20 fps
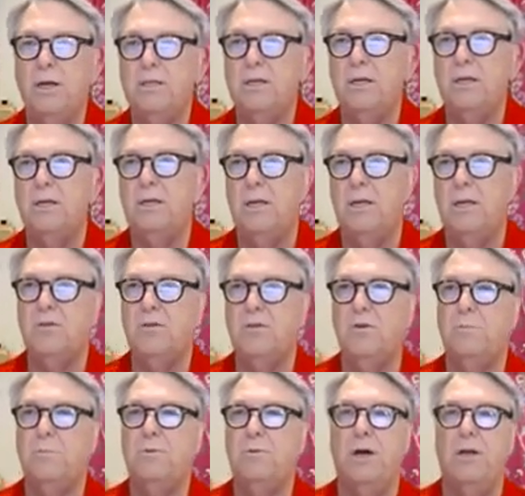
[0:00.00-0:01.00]
and
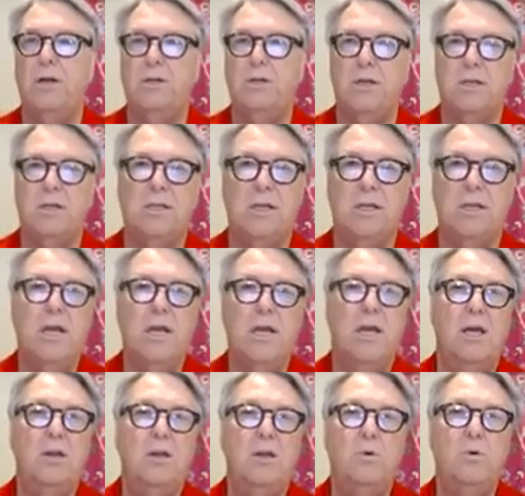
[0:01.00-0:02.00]
industrial products,
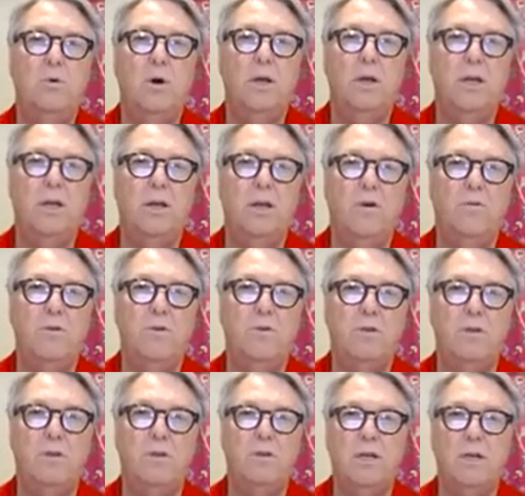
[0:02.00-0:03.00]
and you want to get over
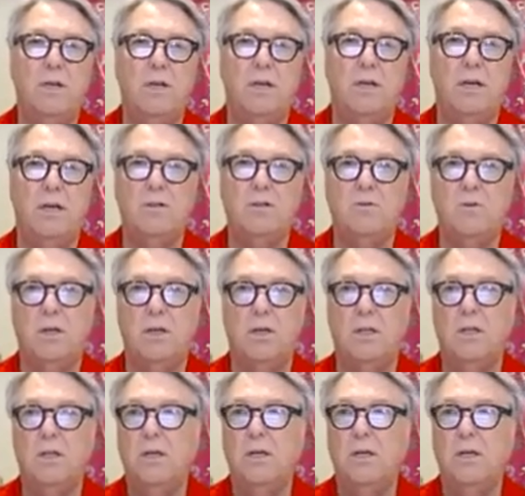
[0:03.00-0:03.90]
to the industrial.